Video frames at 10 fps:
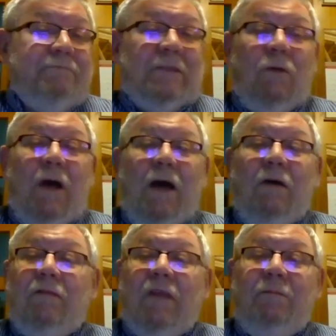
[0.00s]

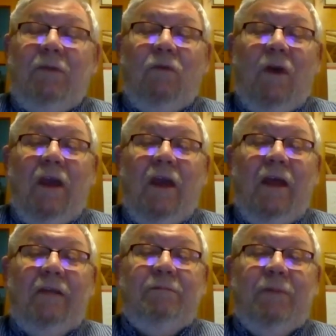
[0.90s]
wow, they'd be way
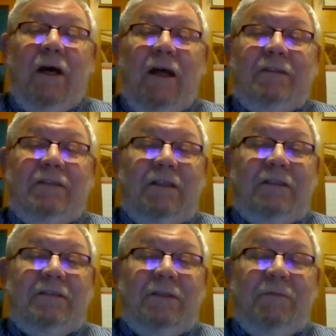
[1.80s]
ahead. But
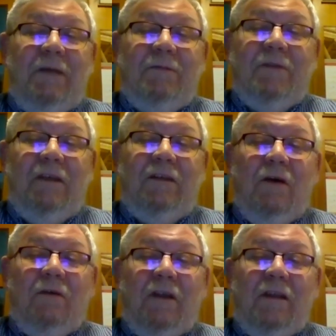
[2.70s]
sometimes they don't,